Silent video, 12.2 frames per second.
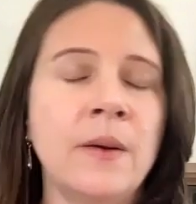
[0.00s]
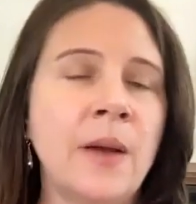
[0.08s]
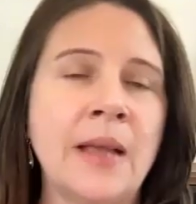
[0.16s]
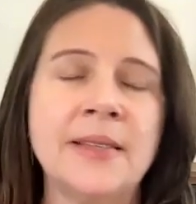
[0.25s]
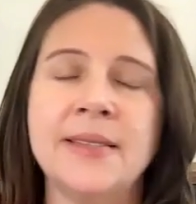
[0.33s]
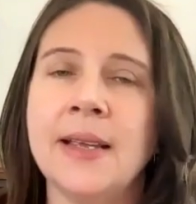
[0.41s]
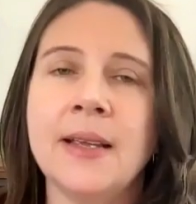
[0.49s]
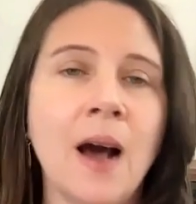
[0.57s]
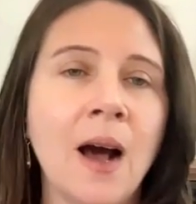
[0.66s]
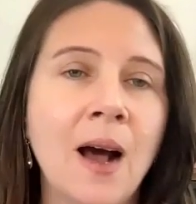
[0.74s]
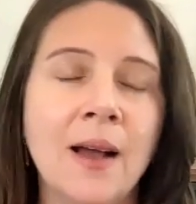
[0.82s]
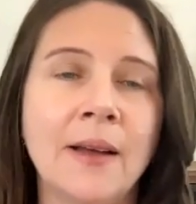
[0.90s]
I say,
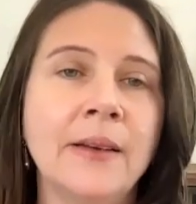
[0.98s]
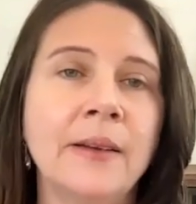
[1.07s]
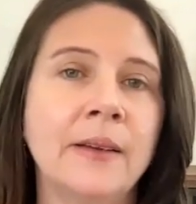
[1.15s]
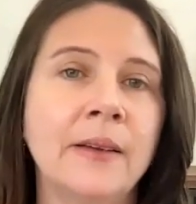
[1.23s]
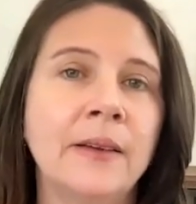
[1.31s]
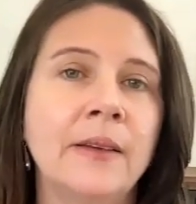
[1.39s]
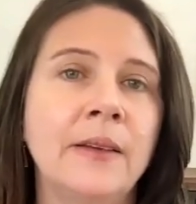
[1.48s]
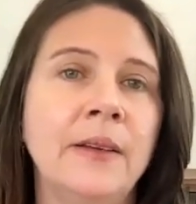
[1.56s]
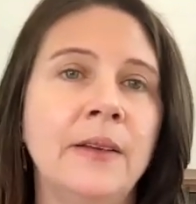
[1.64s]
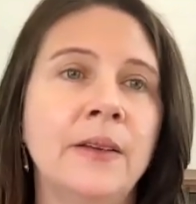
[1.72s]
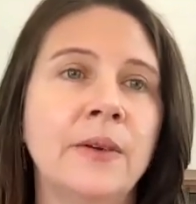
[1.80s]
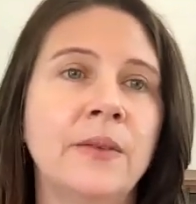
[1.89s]
God,
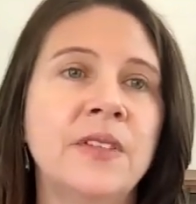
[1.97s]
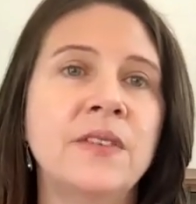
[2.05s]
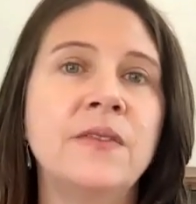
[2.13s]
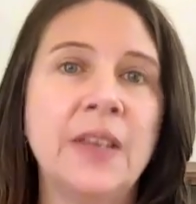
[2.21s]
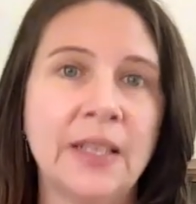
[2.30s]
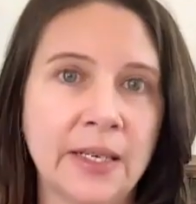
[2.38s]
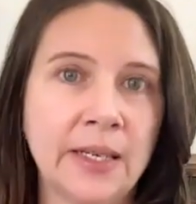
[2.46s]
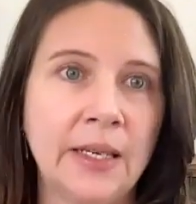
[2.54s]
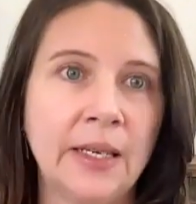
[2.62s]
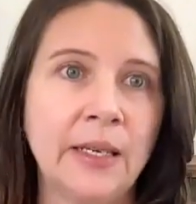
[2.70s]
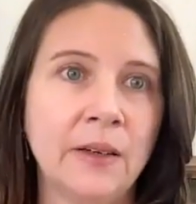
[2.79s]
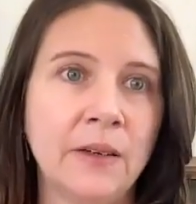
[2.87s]
you know,
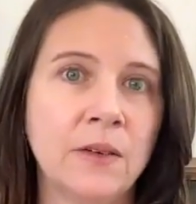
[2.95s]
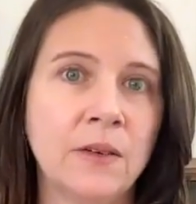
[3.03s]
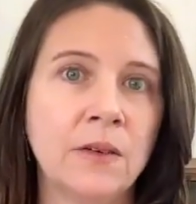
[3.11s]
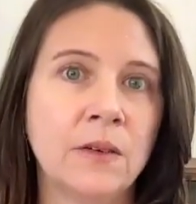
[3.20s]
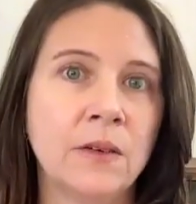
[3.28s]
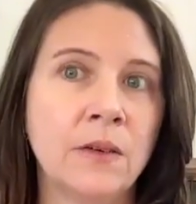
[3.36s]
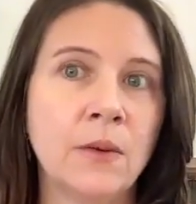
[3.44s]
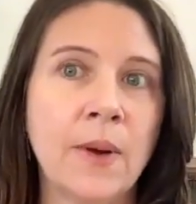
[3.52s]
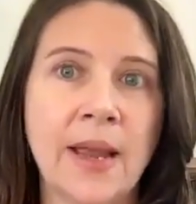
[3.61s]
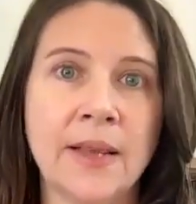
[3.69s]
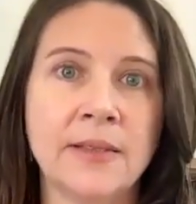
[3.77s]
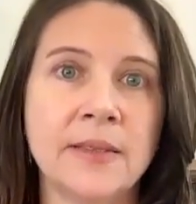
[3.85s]
divinity,
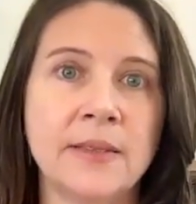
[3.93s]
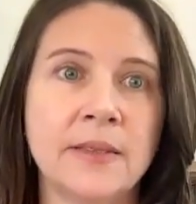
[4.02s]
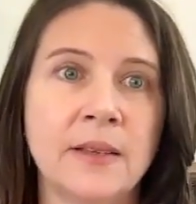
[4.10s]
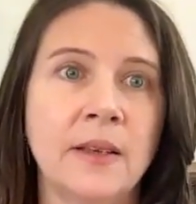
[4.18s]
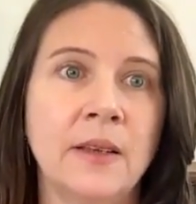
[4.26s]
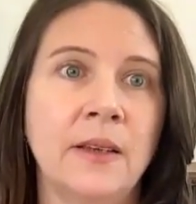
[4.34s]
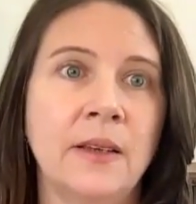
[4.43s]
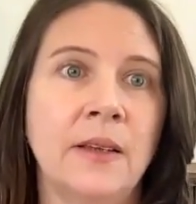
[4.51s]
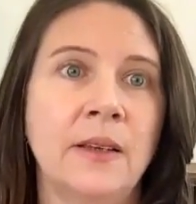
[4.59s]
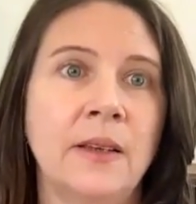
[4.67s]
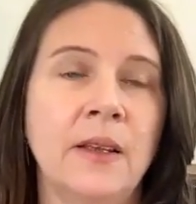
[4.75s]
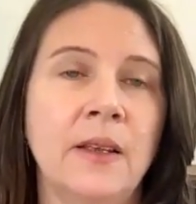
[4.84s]
grace,
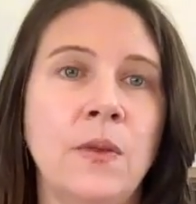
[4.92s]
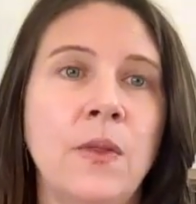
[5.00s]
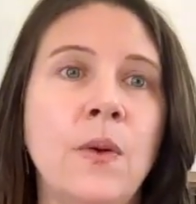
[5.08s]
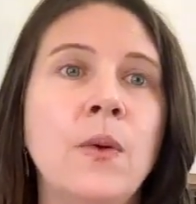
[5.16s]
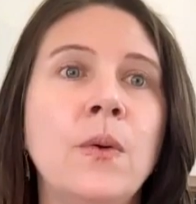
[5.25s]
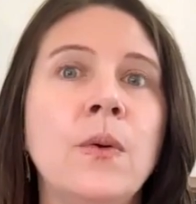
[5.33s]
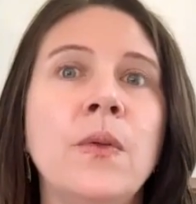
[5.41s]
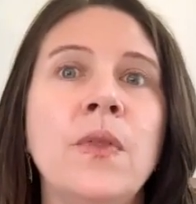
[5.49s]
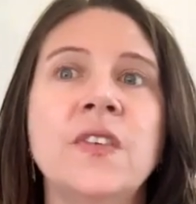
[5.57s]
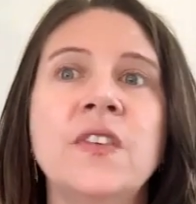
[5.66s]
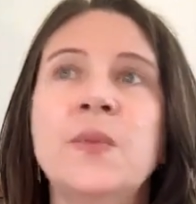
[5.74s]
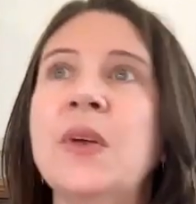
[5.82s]
you know,
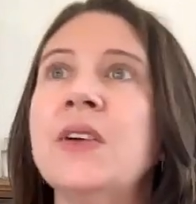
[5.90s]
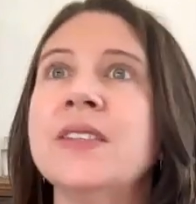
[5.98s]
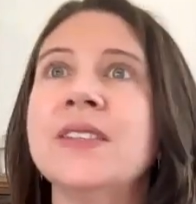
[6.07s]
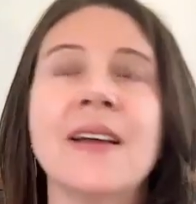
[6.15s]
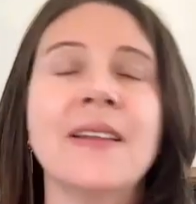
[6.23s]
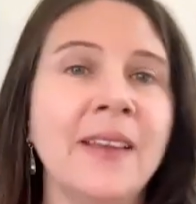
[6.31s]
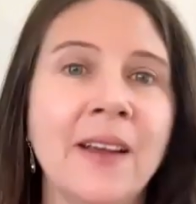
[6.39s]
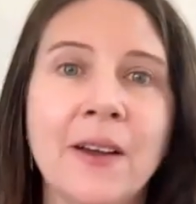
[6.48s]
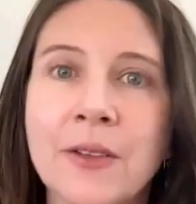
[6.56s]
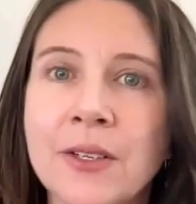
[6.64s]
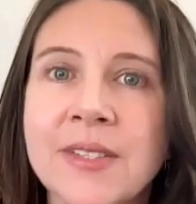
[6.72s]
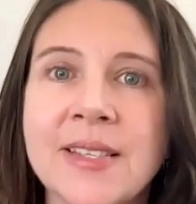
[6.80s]
the spirits on the
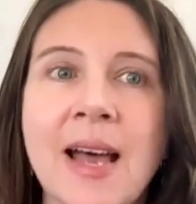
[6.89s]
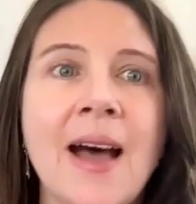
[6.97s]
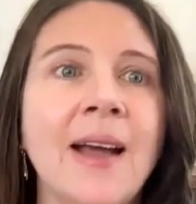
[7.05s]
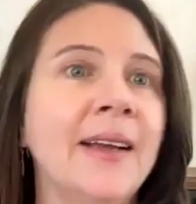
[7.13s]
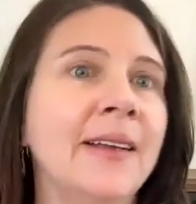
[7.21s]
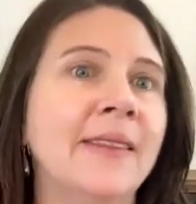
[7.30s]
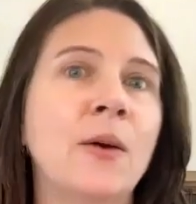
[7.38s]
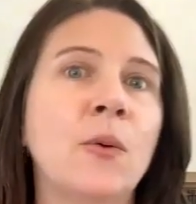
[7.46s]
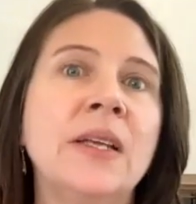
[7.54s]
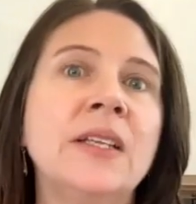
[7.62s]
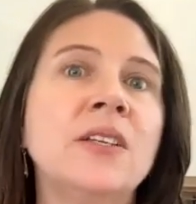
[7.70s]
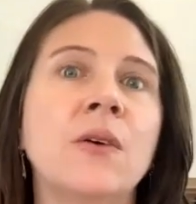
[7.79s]
other side that
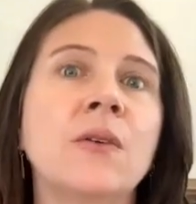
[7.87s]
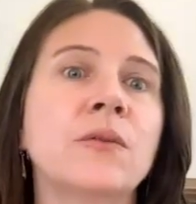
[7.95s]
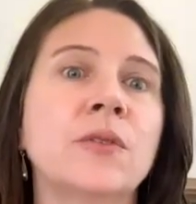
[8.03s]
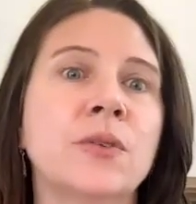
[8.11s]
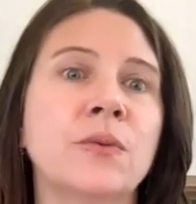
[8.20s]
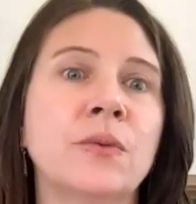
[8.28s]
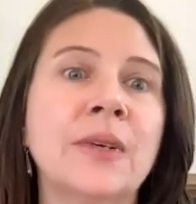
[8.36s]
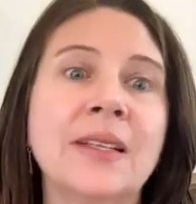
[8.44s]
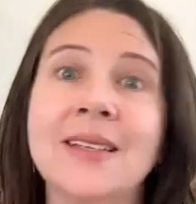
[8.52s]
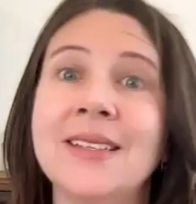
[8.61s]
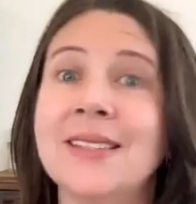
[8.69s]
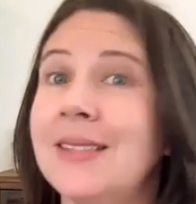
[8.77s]
we don't
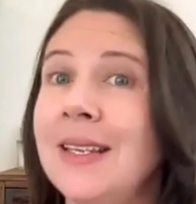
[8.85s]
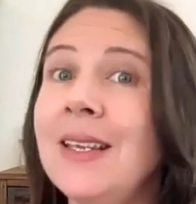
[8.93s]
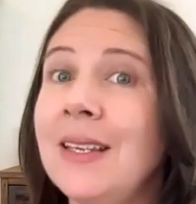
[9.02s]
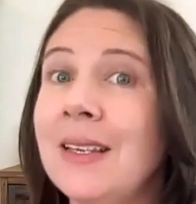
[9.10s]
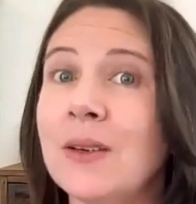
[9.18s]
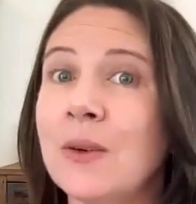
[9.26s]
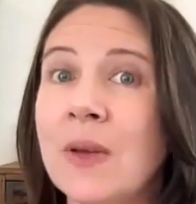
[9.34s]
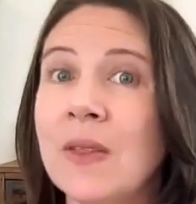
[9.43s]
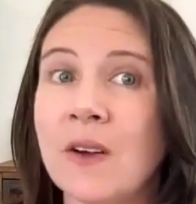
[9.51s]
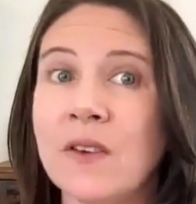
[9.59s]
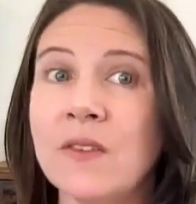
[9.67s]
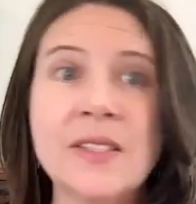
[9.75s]
really see
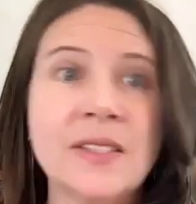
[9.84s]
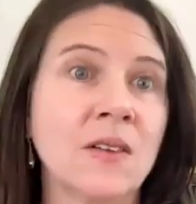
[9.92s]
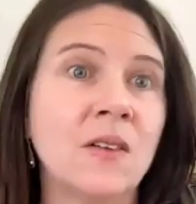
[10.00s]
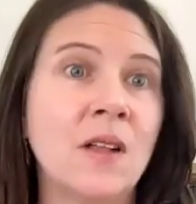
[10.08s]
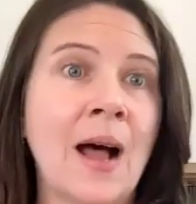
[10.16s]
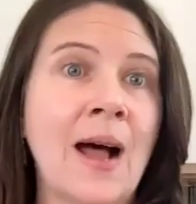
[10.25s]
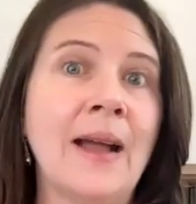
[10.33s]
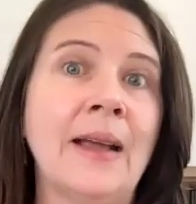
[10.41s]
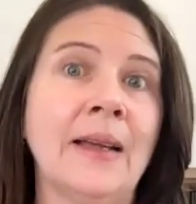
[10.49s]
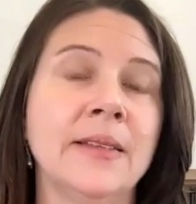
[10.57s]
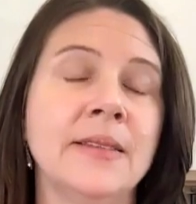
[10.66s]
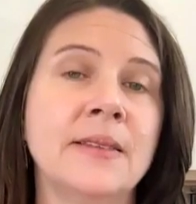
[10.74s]
with our physical
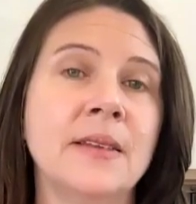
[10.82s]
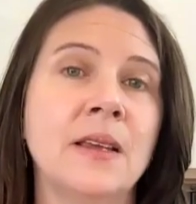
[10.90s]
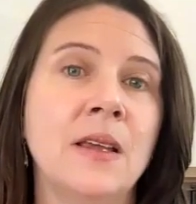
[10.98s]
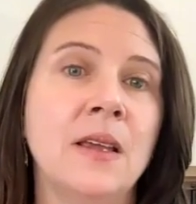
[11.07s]
eyes.